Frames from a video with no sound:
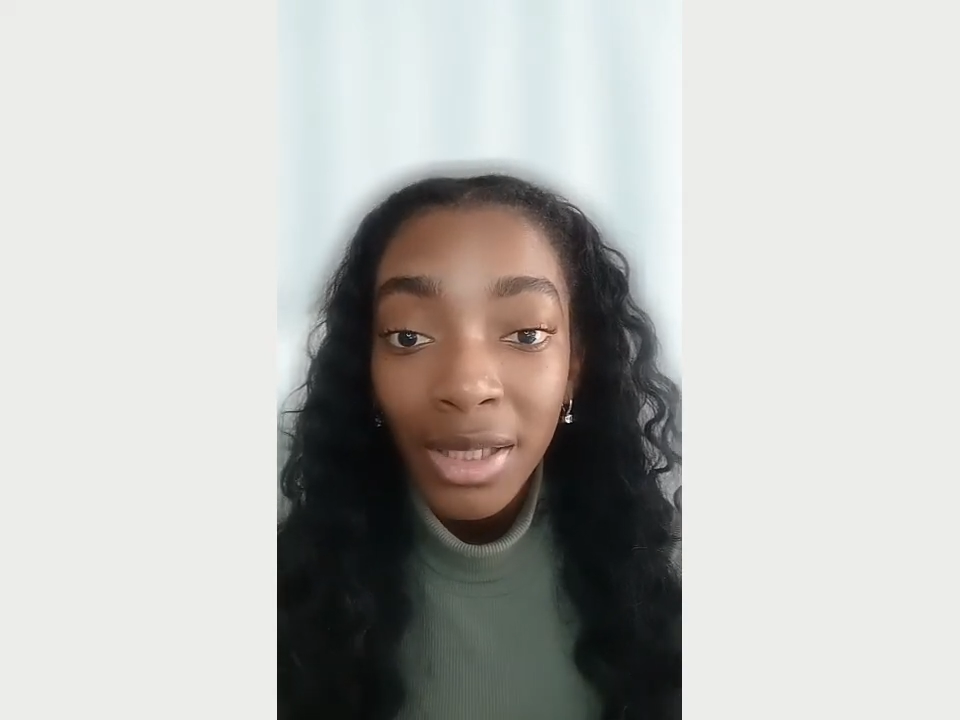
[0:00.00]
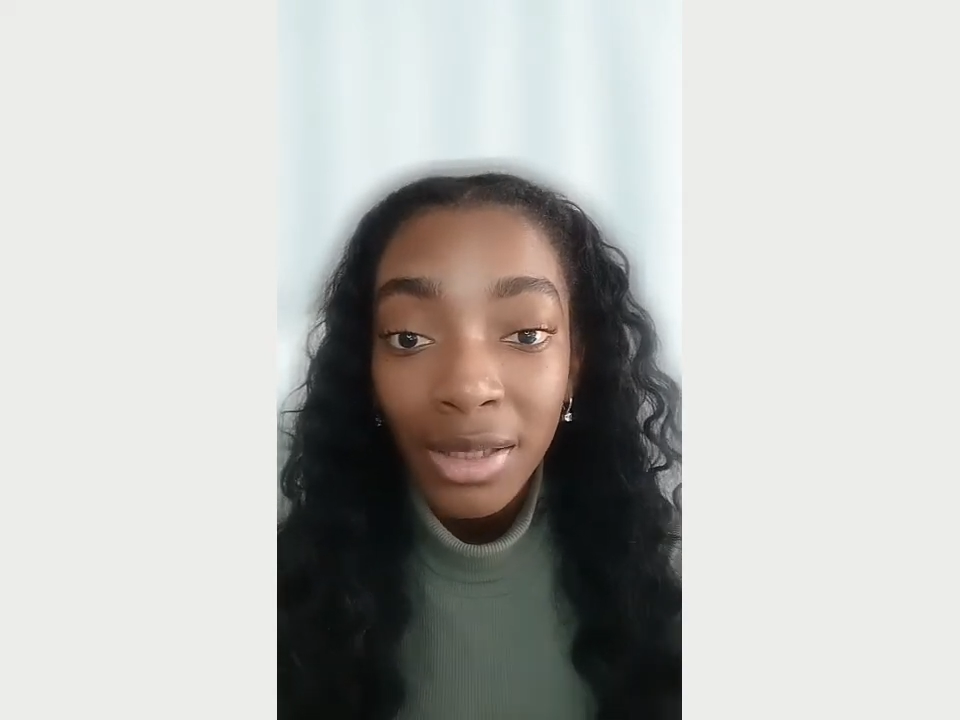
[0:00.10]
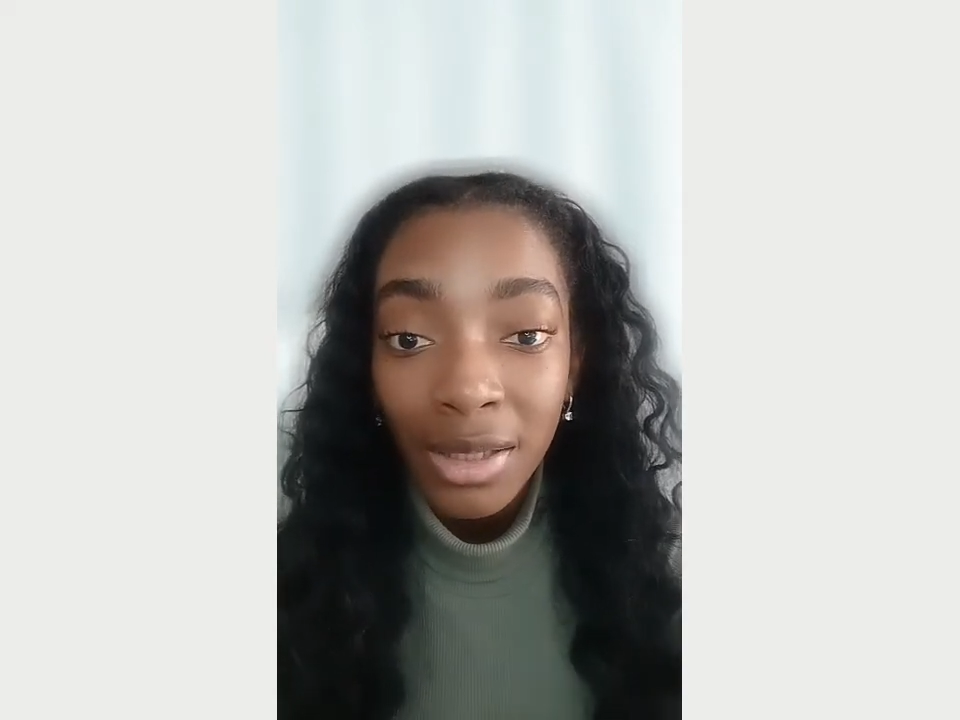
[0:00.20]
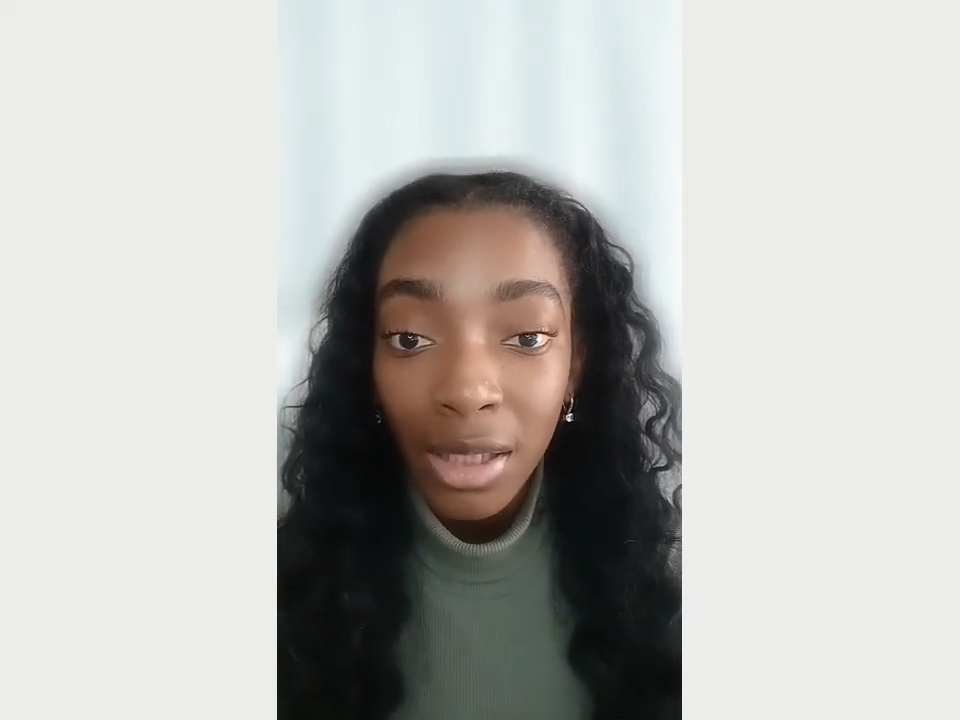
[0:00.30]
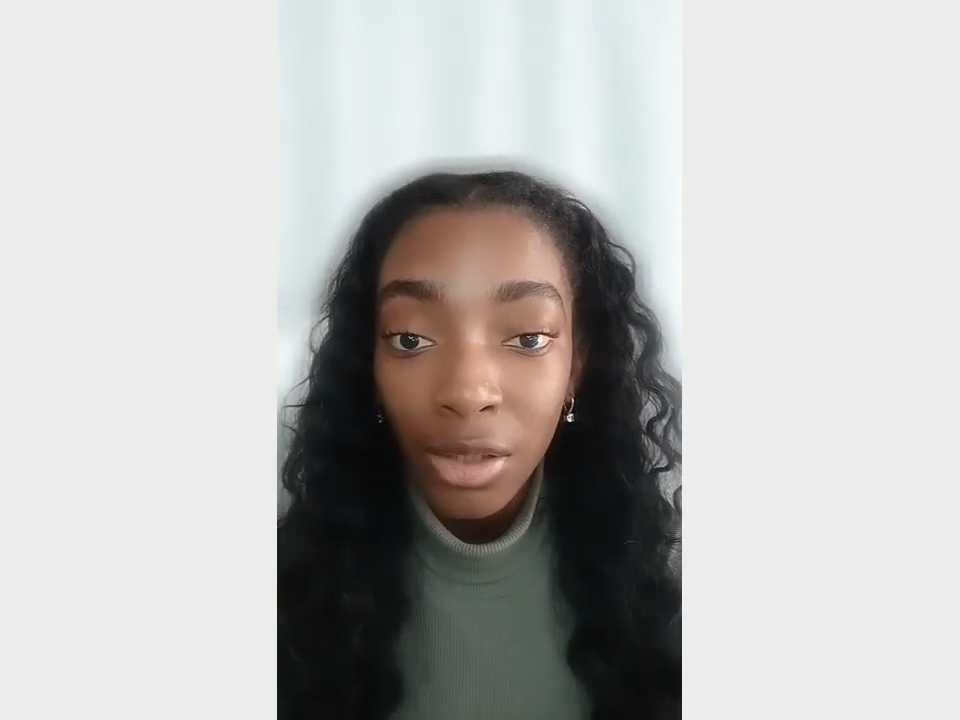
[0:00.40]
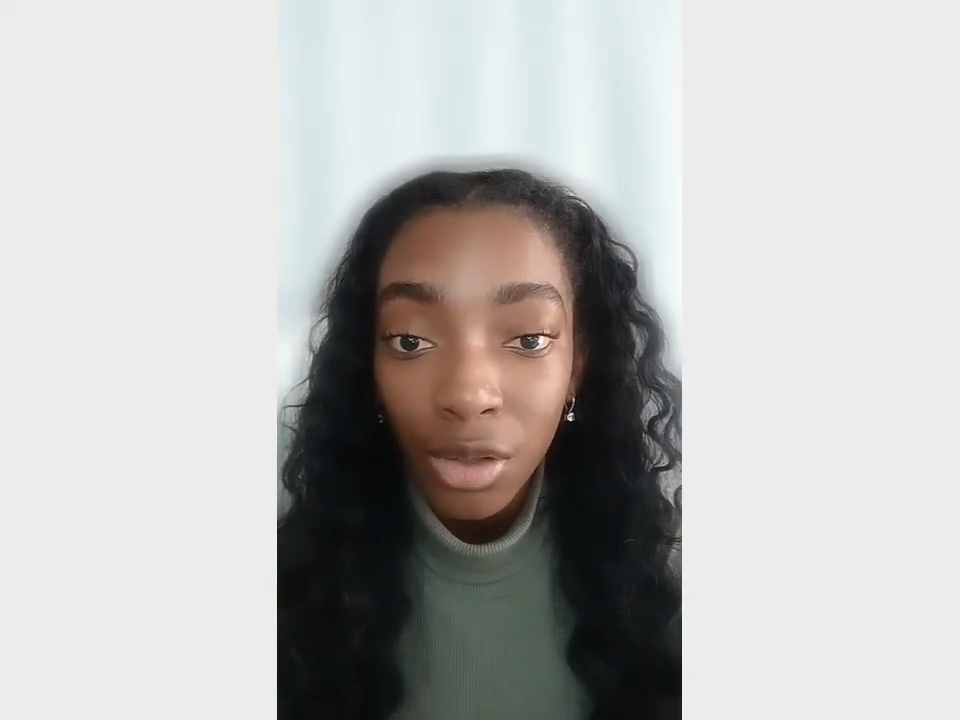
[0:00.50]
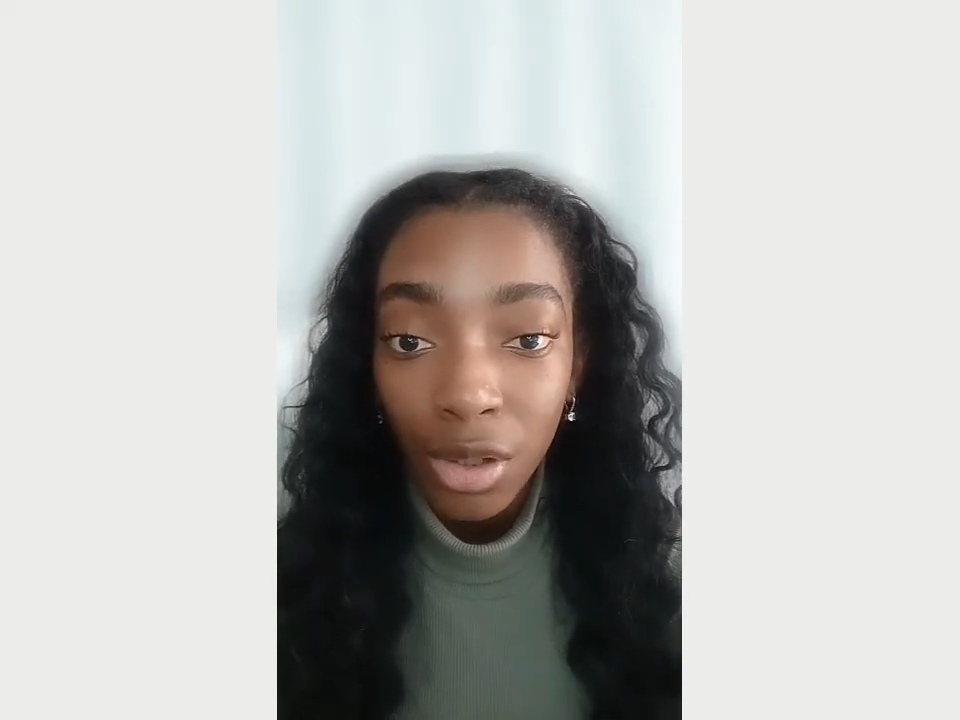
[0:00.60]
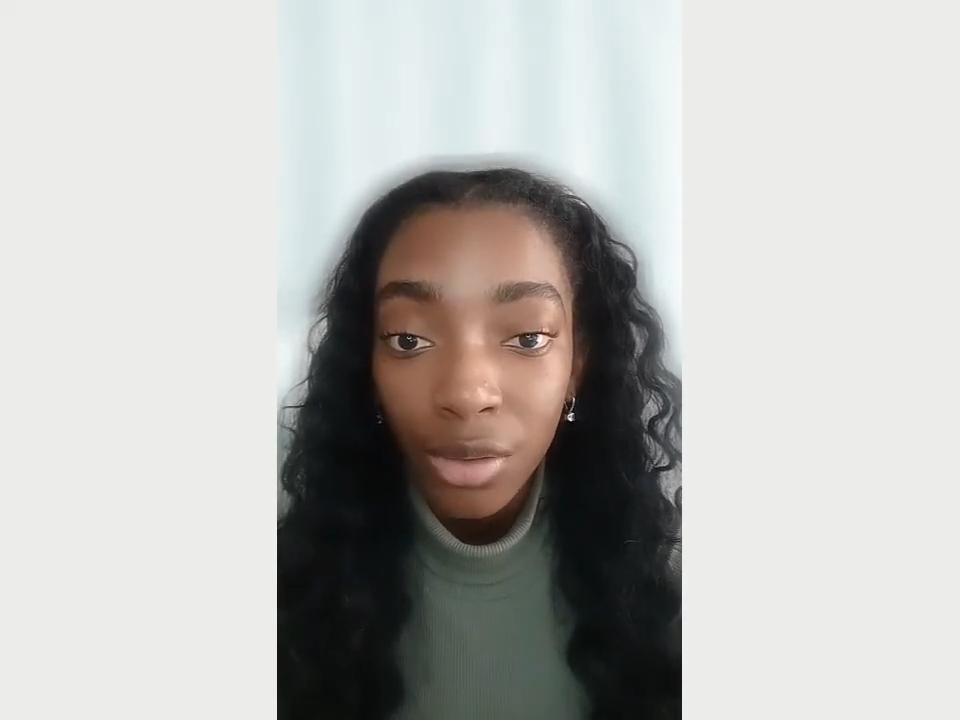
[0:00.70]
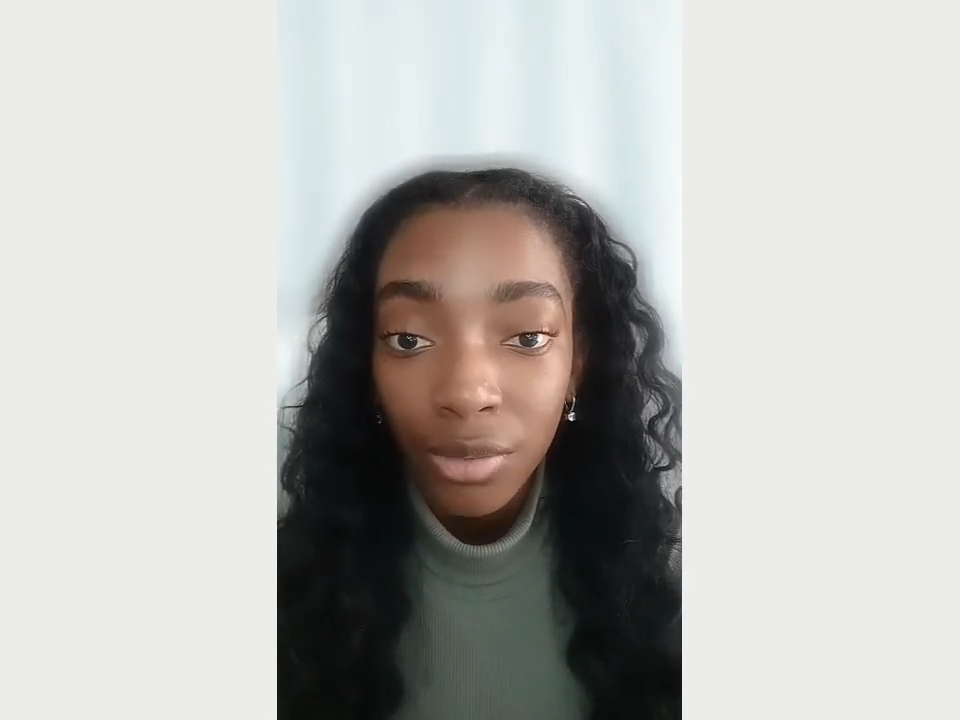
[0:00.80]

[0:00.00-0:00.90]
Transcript: in danger.